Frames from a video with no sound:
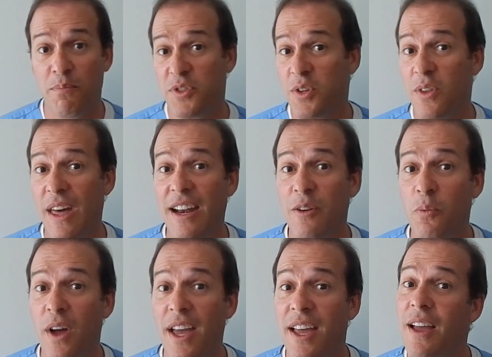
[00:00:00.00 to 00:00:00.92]
so that
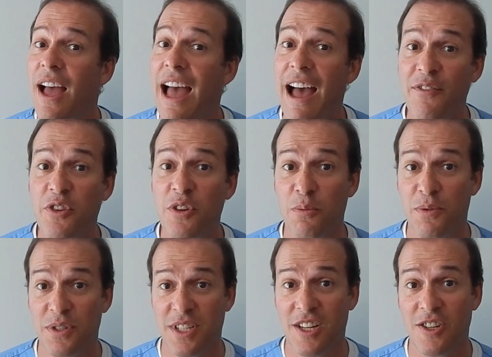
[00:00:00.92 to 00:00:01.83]
way after the
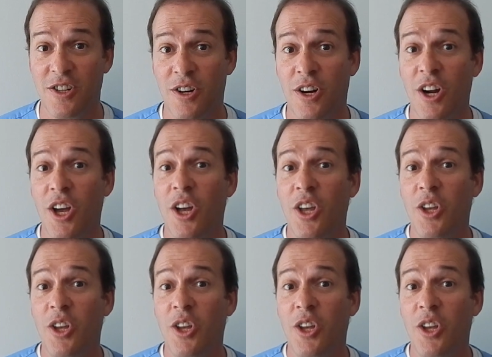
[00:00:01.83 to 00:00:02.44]
procedure